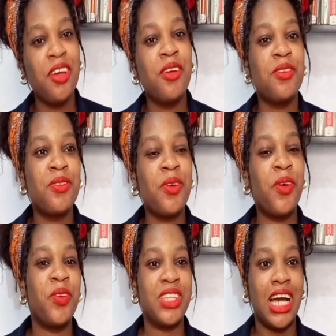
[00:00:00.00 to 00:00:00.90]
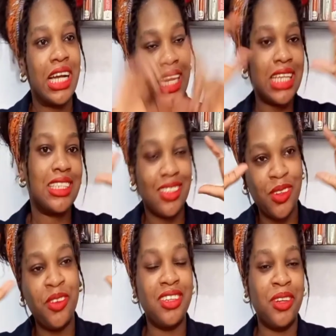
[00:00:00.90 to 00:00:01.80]
So with her glasses
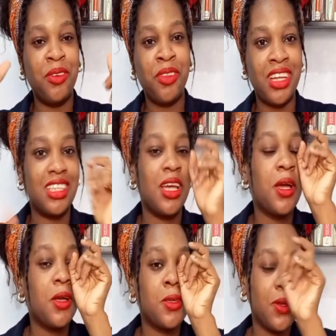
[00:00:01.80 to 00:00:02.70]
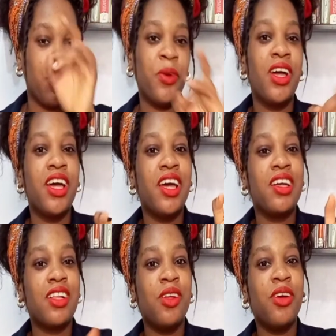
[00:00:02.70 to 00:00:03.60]
on and all that. So
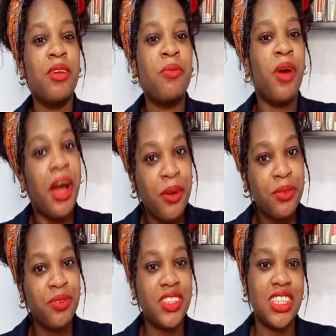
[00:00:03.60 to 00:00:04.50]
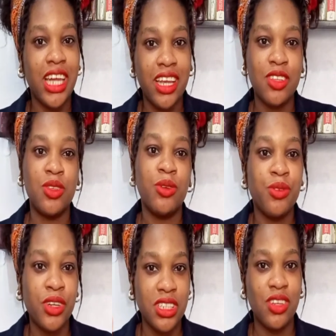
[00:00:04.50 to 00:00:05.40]
Chloe Brown decided
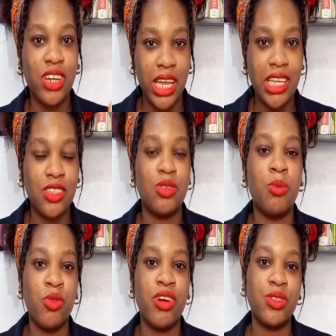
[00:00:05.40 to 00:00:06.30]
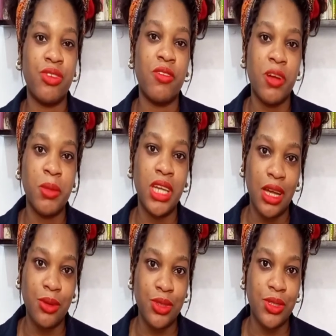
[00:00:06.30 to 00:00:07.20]
first on her list to move out of her family
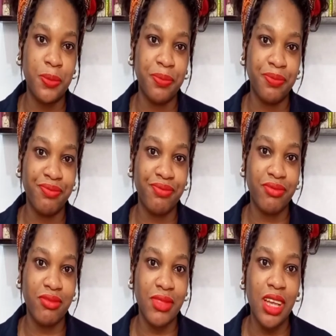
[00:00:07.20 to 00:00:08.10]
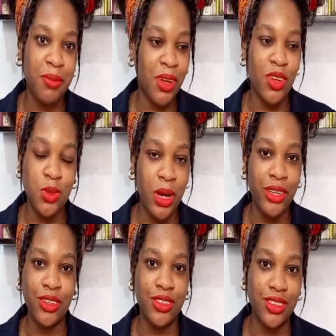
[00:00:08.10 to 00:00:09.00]
house, because why
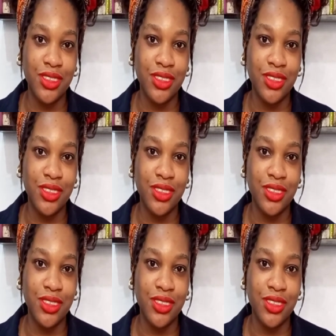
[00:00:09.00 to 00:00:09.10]
not?